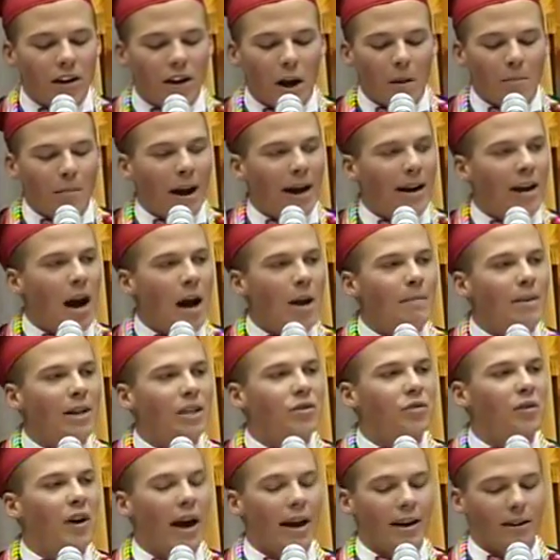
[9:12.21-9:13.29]
My 9 best
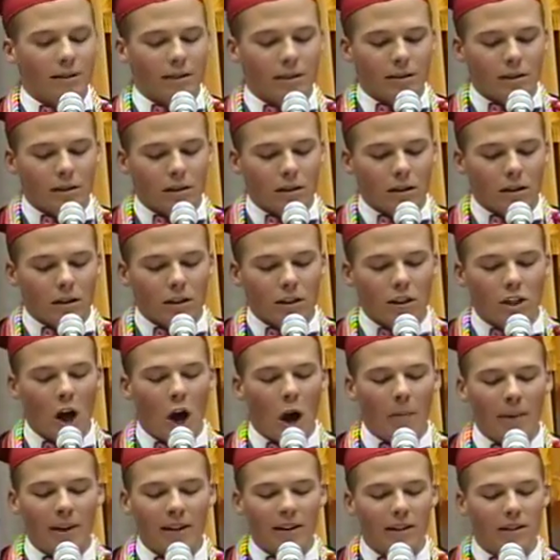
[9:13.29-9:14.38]
friends
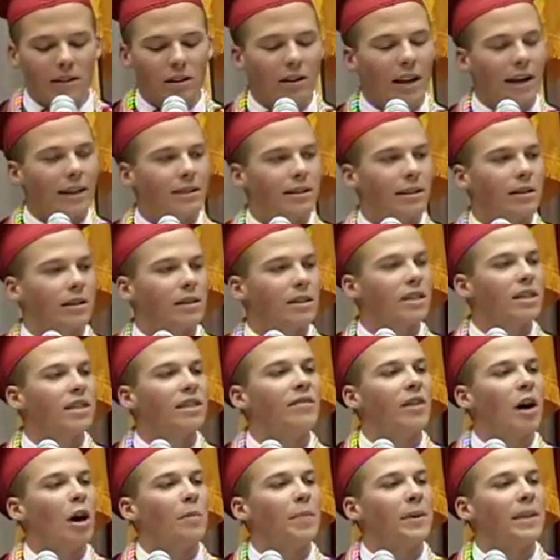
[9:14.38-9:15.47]
taught me these lessons to
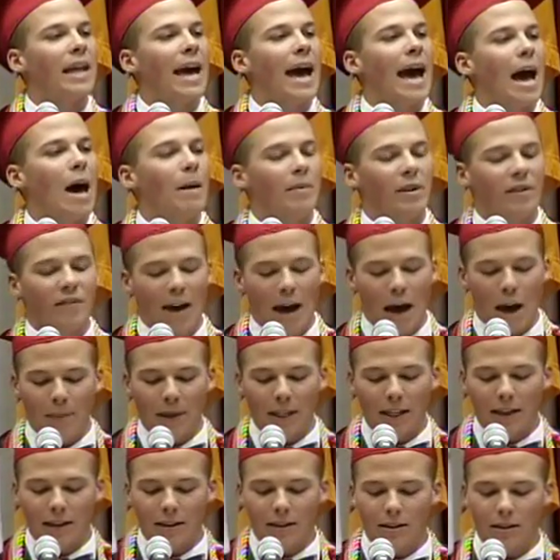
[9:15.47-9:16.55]
developing the habit of
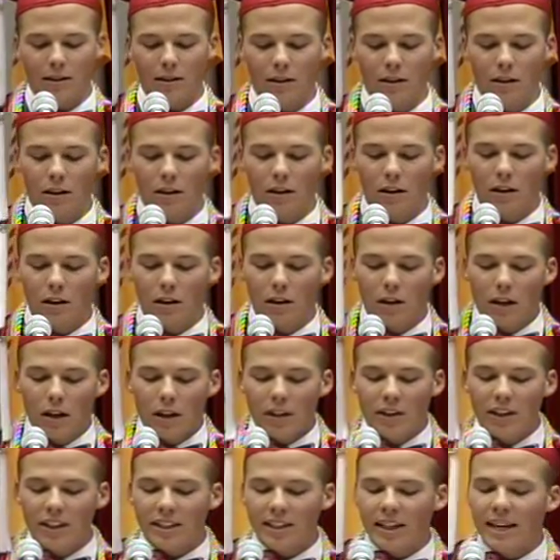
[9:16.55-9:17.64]
happiness.
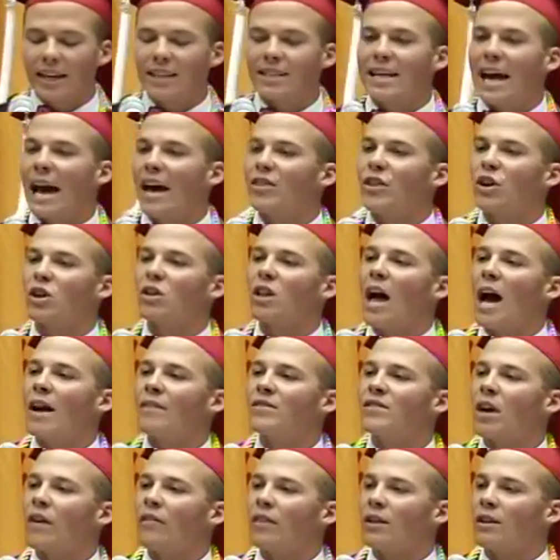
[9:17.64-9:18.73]
These kids had their
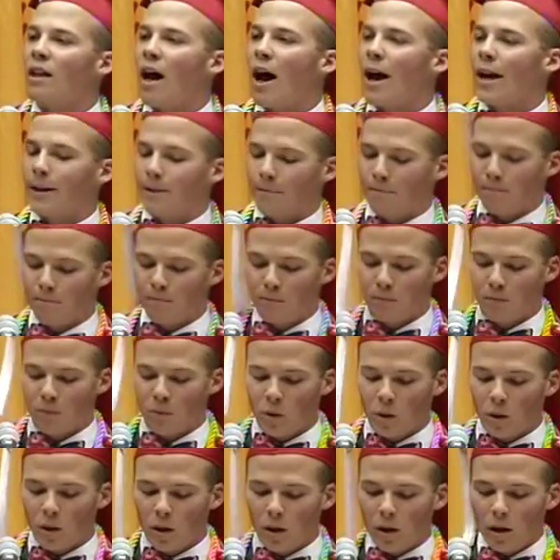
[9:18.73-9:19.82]
lives on the line,
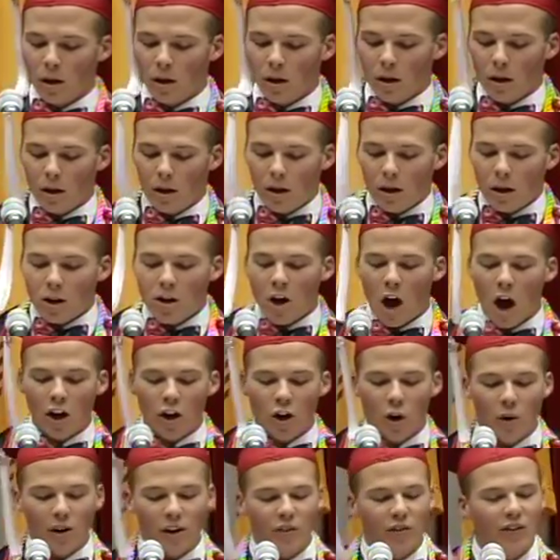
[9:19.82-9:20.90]
not
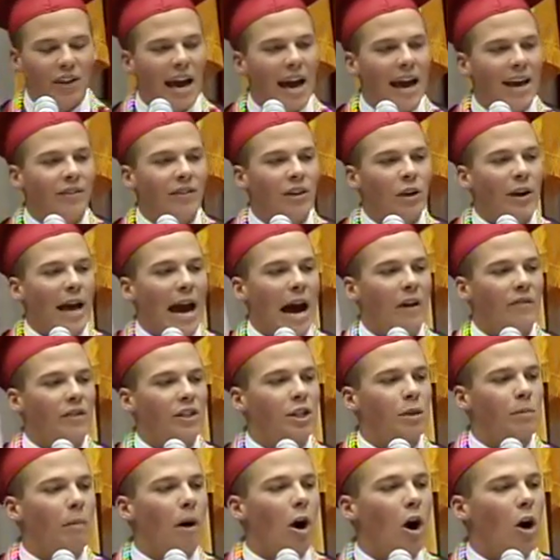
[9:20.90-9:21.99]
knowing if that they would have a
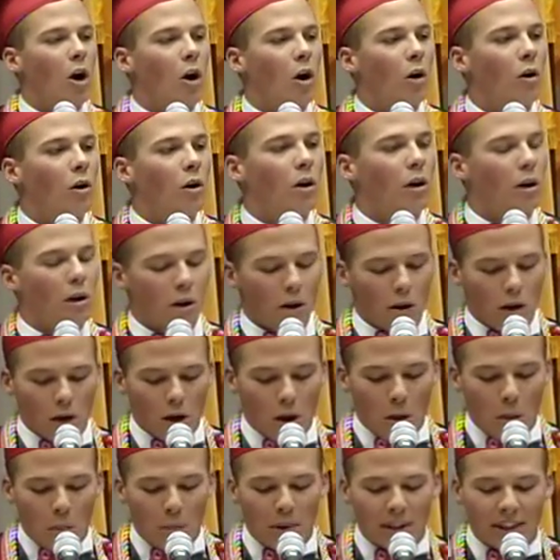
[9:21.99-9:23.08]
tomorrow,
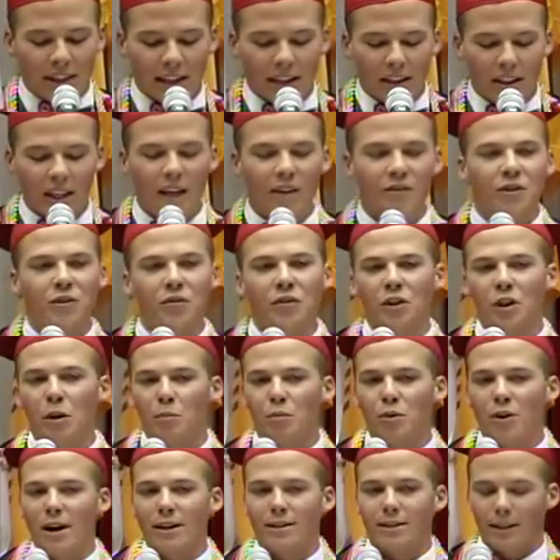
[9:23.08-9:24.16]
but they lived for the
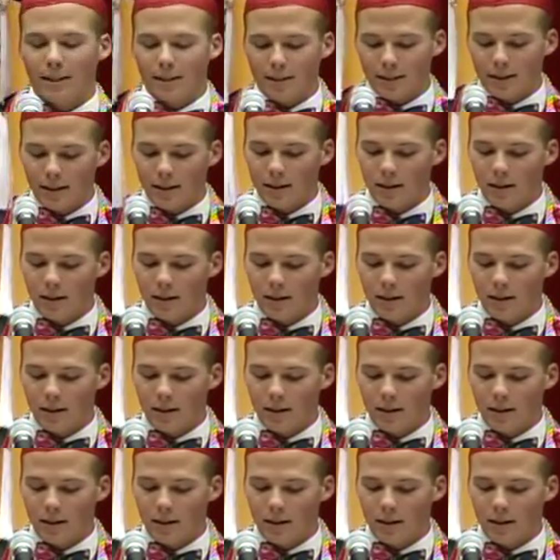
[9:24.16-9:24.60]
present.